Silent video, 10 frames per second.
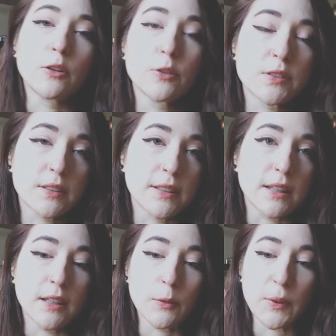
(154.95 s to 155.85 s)
or
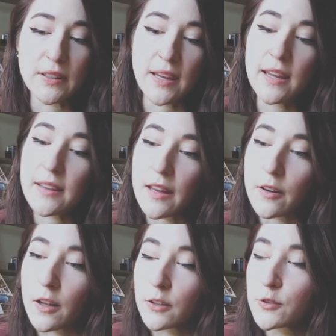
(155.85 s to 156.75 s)
loosely we take
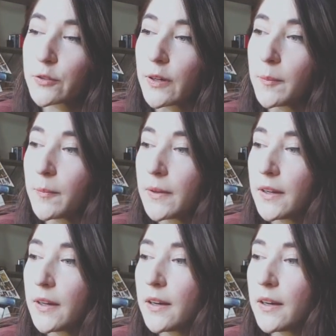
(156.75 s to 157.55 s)
that knowledge from.